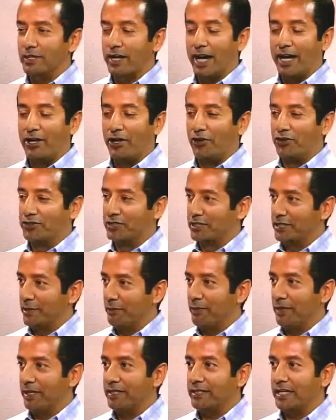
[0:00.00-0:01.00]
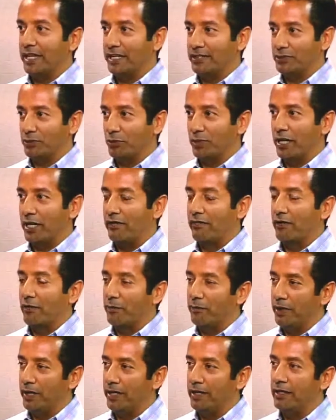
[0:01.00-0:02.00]
I know this is a big test or whatever,
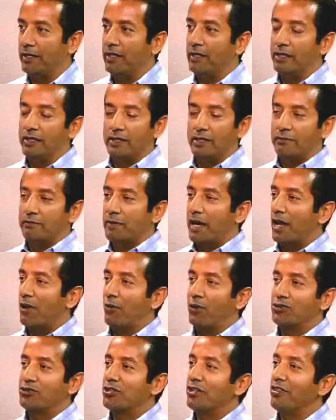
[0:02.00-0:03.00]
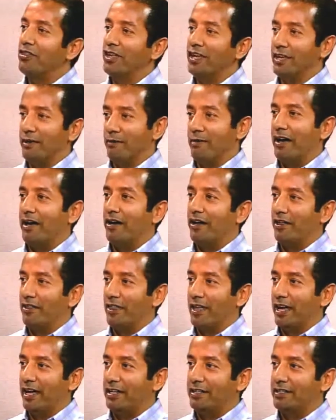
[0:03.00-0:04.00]
but I don't want you to think about all
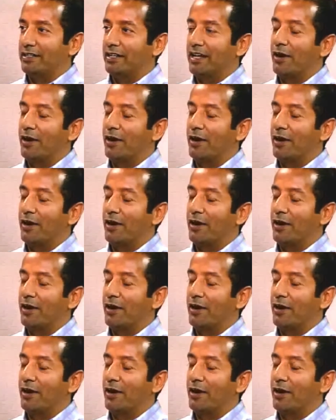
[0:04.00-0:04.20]
that.